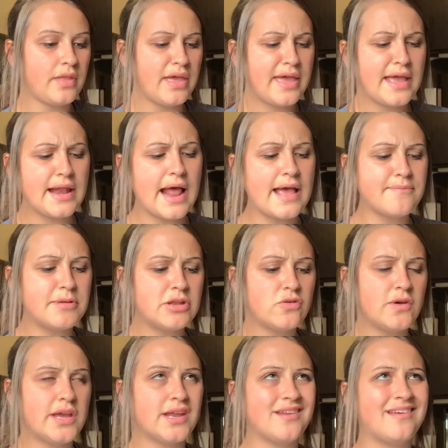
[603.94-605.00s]
And I've been
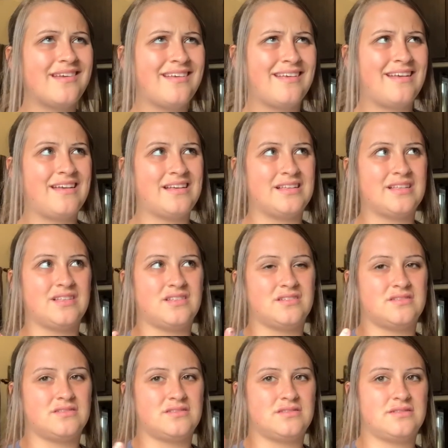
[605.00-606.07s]
doing
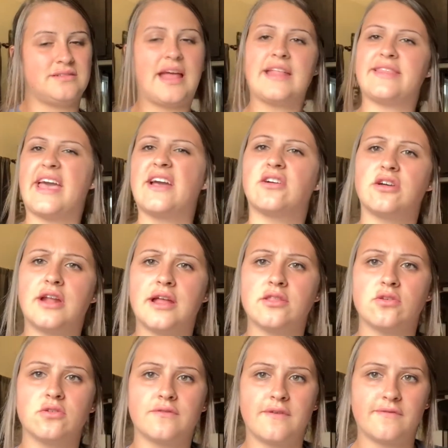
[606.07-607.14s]
not that good on
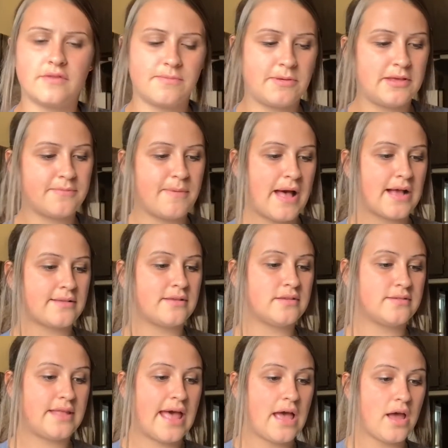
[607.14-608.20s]
those fifty piece
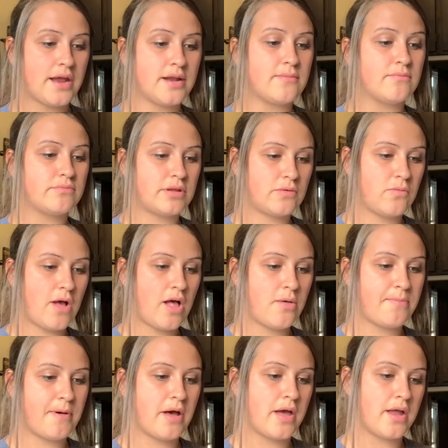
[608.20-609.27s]
boxes. That item did well,
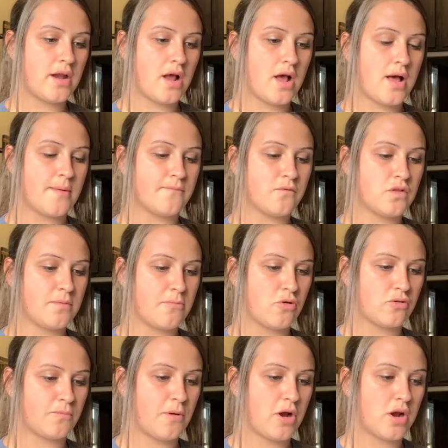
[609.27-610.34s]
but um, for the
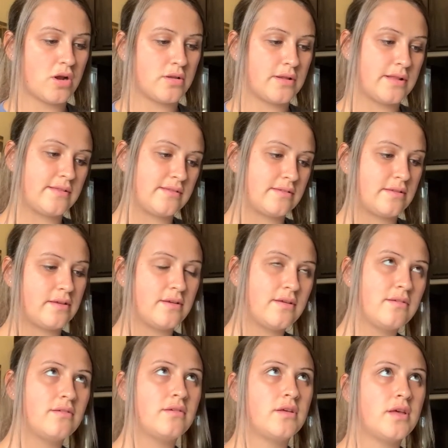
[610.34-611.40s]
most part, it's
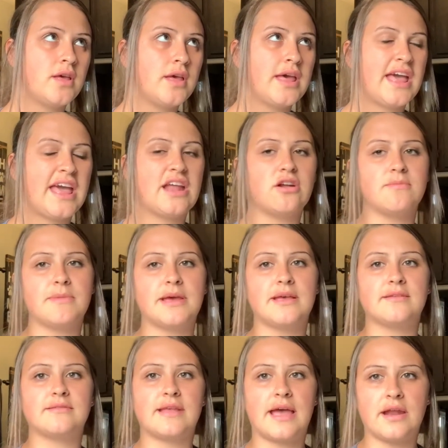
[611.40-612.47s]
hit or
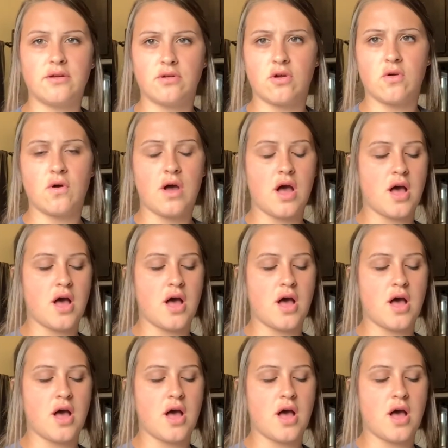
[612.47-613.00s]
miss. I don't know.